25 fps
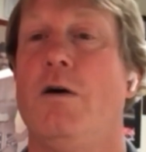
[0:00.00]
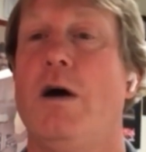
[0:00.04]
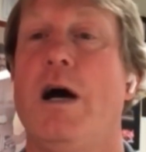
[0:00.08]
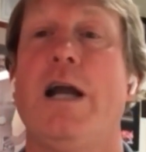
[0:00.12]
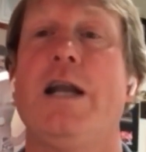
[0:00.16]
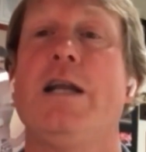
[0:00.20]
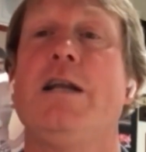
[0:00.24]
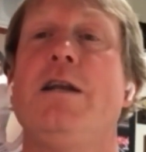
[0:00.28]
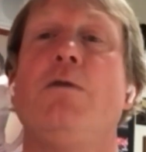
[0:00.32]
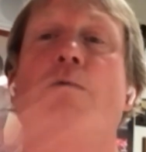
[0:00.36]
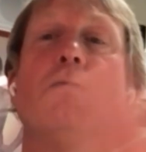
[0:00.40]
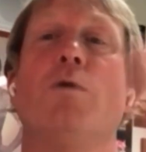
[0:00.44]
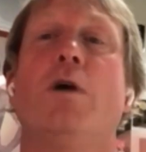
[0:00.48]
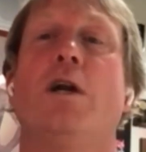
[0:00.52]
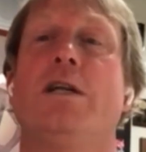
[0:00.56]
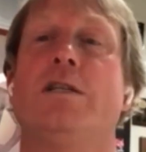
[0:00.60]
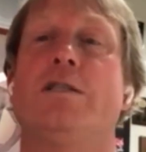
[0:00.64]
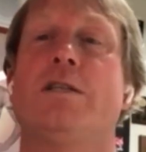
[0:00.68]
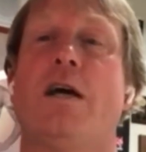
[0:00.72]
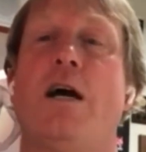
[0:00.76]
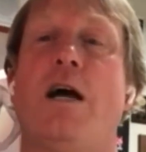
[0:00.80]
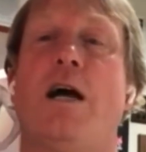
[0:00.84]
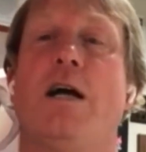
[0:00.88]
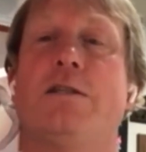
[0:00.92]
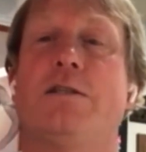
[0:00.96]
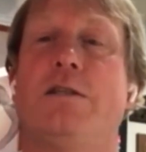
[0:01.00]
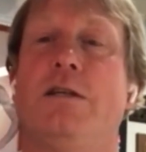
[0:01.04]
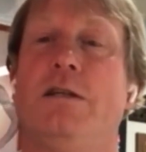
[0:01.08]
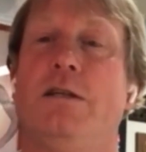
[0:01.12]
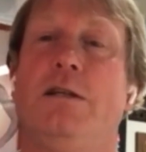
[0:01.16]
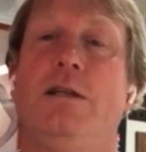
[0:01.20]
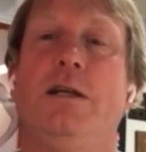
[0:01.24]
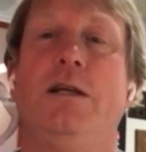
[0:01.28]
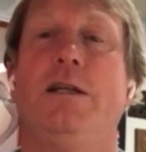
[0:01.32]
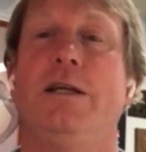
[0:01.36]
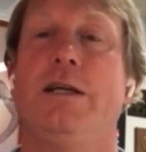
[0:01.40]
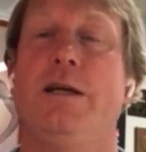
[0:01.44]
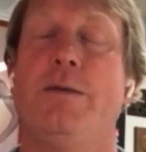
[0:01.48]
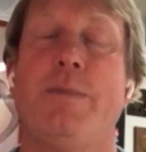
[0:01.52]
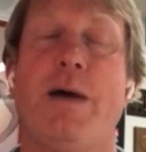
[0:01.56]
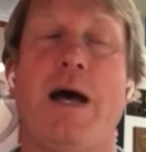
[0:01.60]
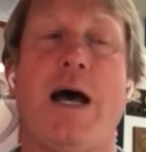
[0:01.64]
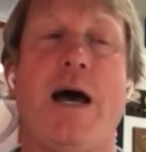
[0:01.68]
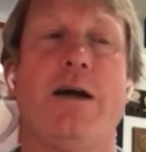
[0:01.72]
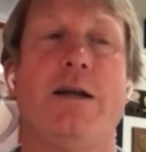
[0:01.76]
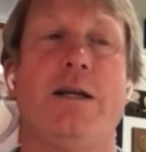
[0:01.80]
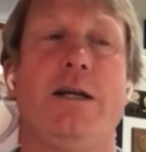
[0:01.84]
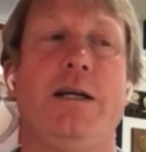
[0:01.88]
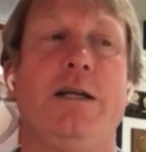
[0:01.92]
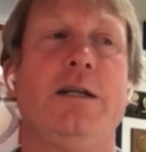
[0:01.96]
I didn't even want to talk to Lilly
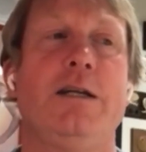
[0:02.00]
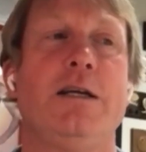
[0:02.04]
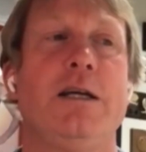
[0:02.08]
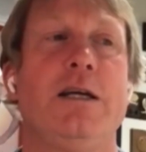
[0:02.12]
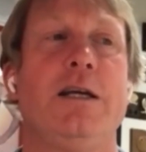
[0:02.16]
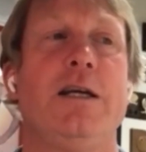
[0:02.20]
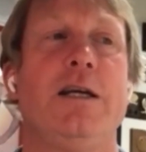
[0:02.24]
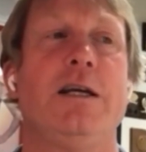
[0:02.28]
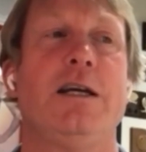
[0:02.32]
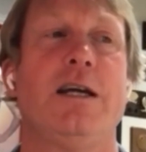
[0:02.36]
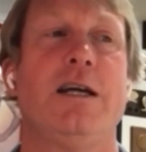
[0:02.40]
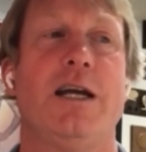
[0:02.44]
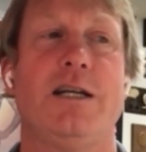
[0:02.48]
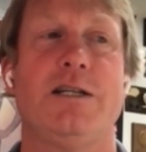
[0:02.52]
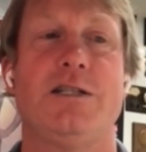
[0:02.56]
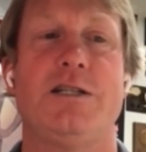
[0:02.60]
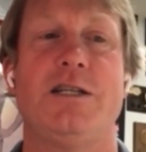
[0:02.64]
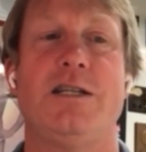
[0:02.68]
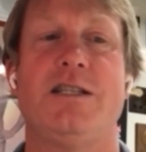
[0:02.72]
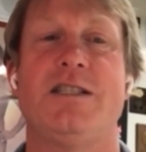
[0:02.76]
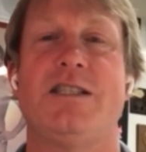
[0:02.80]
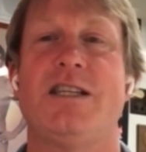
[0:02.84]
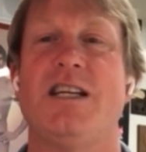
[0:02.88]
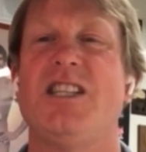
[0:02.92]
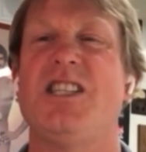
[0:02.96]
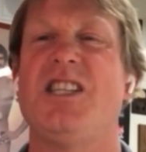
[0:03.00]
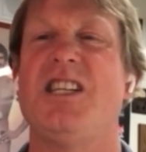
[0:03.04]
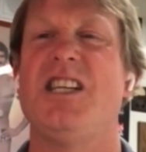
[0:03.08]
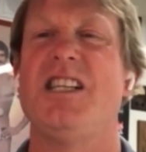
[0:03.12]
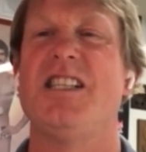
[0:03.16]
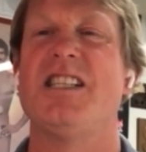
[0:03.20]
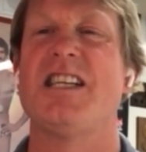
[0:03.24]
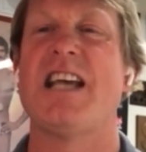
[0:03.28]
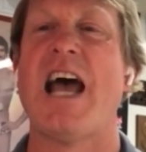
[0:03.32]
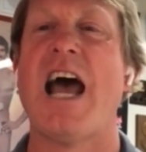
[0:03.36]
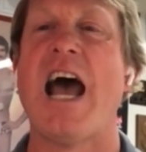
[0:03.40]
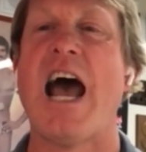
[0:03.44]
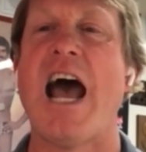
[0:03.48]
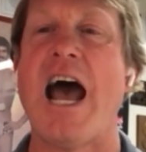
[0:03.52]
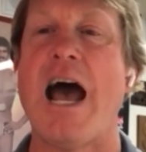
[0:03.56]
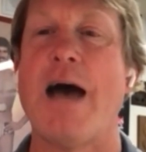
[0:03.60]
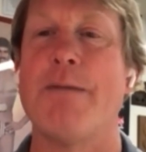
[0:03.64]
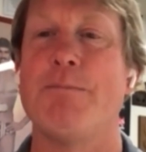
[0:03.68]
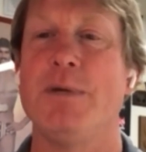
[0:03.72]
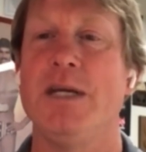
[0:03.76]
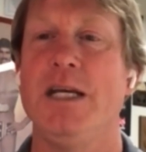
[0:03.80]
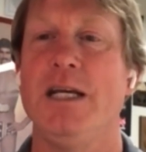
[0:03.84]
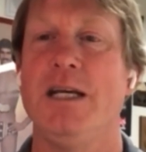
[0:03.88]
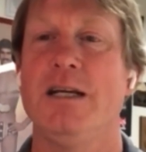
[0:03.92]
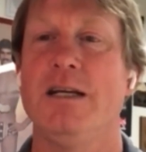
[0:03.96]
about it." And she said she's
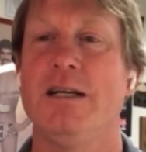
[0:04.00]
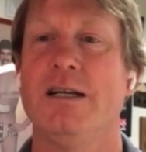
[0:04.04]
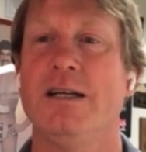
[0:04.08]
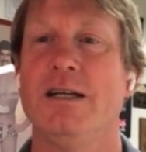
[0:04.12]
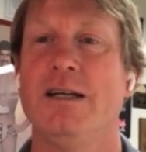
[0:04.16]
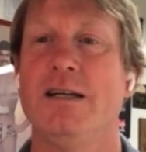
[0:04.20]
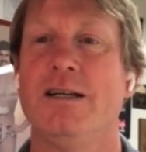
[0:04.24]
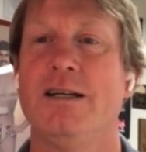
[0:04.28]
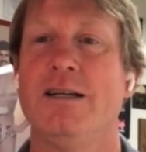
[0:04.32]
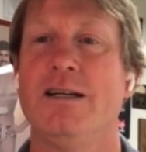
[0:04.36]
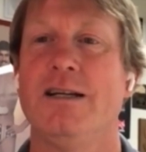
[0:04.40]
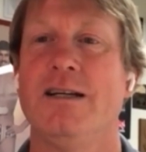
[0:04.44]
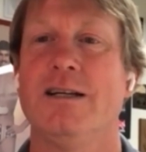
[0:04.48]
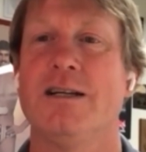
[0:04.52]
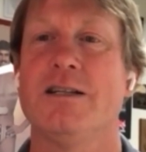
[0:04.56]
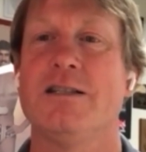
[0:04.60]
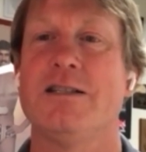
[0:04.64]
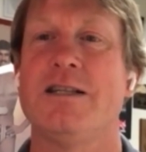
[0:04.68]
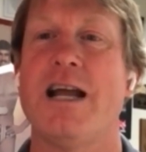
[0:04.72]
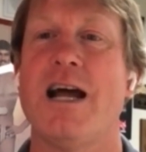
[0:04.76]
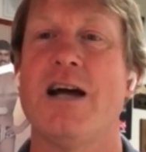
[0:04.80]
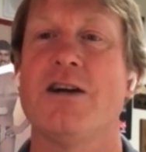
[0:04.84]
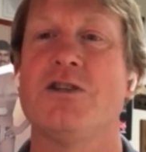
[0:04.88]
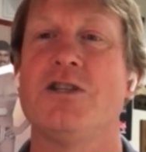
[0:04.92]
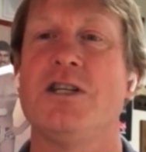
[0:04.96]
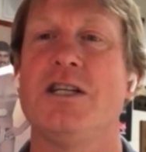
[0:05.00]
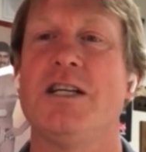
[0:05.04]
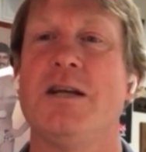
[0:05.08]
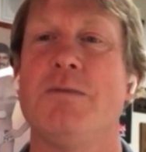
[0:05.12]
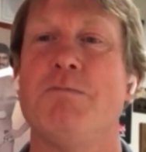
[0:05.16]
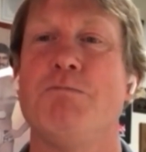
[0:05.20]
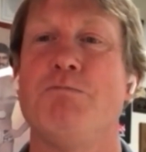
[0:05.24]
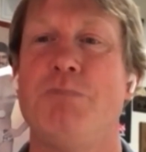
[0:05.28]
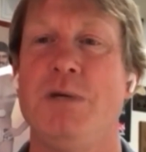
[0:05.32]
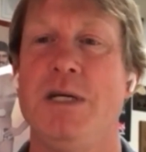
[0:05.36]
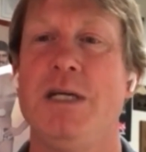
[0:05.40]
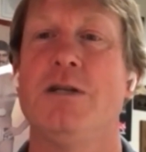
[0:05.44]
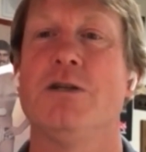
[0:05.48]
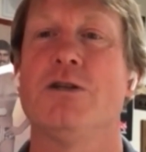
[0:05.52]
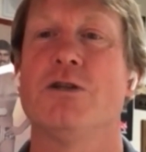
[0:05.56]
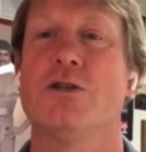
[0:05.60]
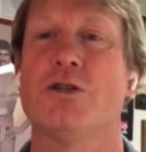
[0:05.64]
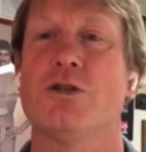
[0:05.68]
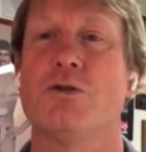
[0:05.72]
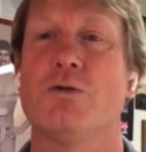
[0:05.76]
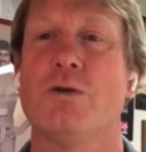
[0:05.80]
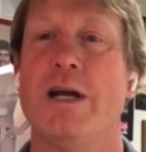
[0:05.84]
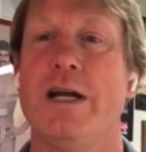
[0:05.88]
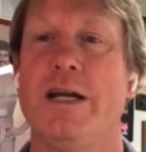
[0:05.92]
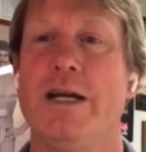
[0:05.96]
happy mm. because mm. now she can beat her
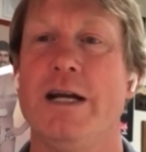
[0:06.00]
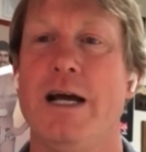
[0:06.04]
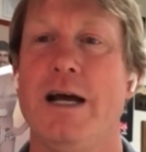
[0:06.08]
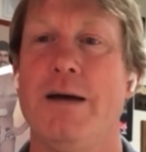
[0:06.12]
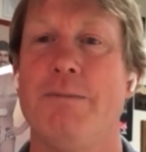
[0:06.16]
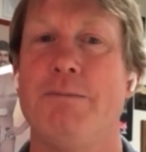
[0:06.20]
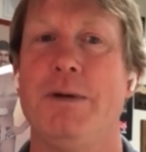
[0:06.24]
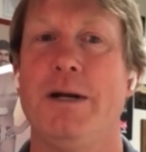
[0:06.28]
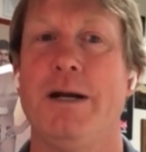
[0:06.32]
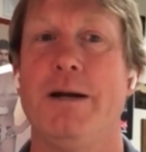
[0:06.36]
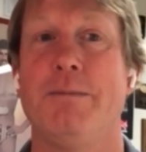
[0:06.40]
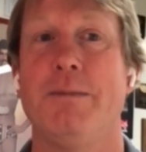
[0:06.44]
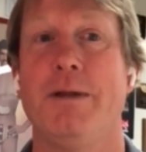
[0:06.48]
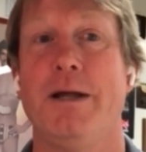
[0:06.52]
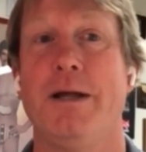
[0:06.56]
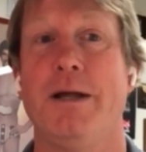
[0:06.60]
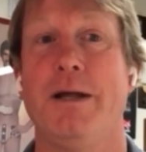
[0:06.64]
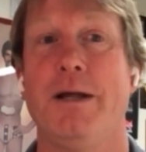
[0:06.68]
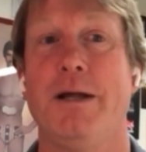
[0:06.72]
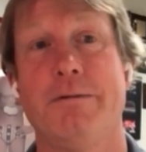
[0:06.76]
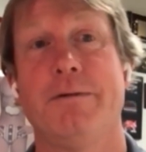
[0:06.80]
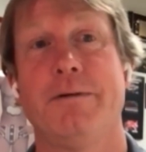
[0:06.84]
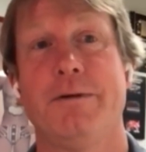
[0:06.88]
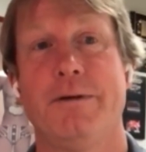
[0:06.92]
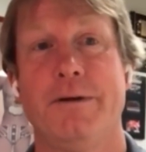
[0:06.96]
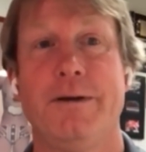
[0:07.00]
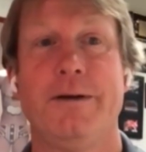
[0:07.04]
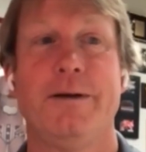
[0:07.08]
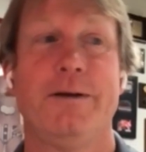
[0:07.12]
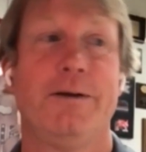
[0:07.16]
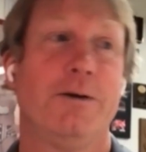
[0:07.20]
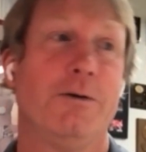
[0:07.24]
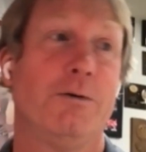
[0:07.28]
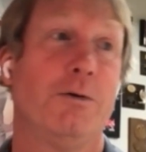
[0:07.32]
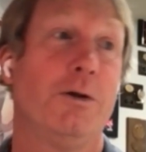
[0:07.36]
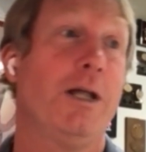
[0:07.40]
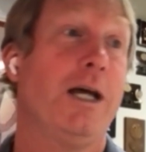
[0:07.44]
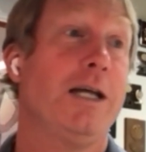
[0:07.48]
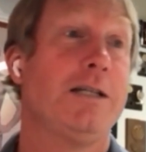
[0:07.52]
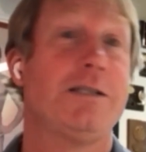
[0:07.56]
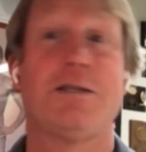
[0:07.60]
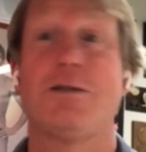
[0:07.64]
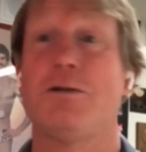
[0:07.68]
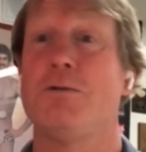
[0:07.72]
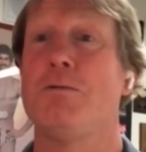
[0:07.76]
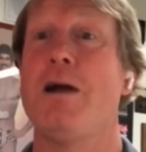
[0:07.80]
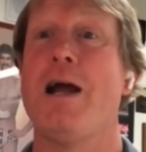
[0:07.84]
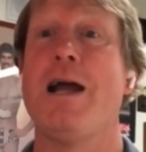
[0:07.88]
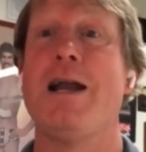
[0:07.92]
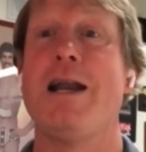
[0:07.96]
straight up, and I'm mm. like, well, that's
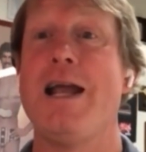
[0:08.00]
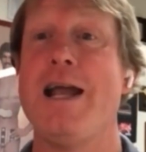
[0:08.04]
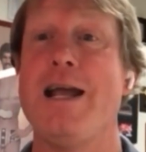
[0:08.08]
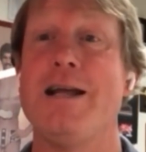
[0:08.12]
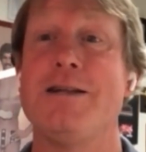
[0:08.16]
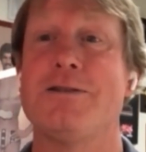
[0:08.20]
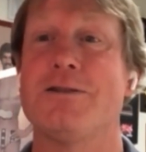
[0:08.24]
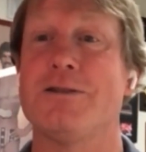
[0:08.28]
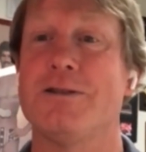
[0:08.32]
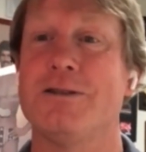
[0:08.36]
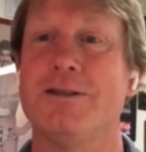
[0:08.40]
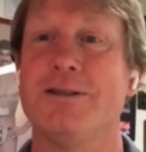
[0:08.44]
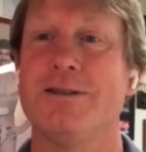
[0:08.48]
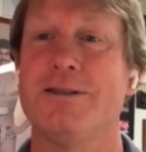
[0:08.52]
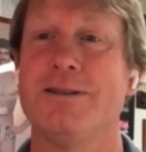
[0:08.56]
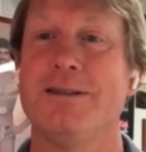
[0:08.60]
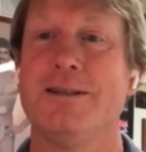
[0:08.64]
the right answer.